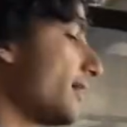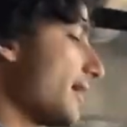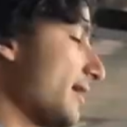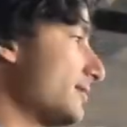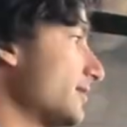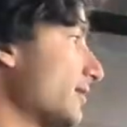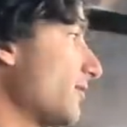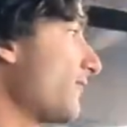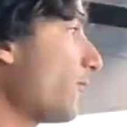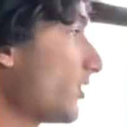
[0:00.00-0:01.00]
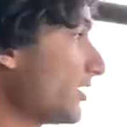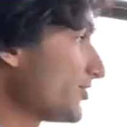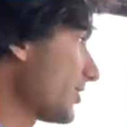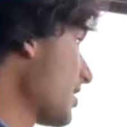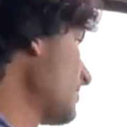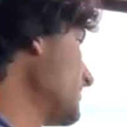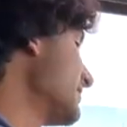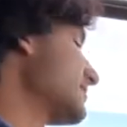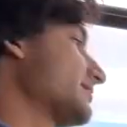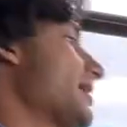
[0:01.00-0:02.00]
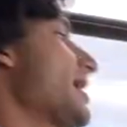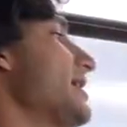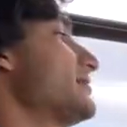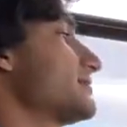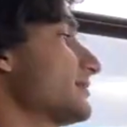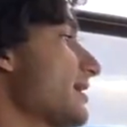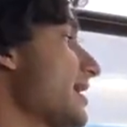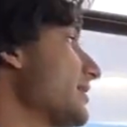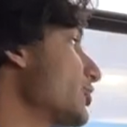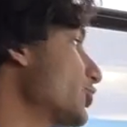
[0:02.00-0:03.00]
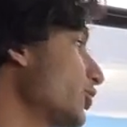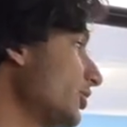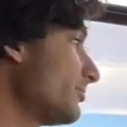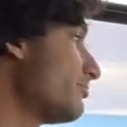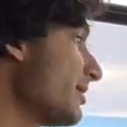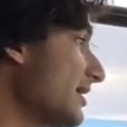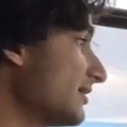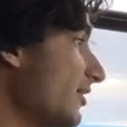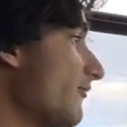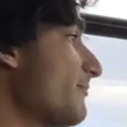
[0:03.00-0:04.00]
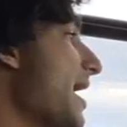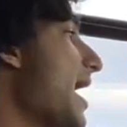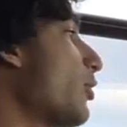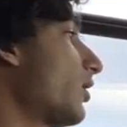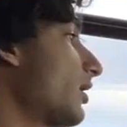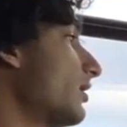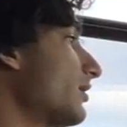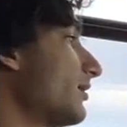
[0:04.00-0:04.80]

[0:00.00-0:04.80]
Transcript: And uh, the 400 Cummins has a good bit of power.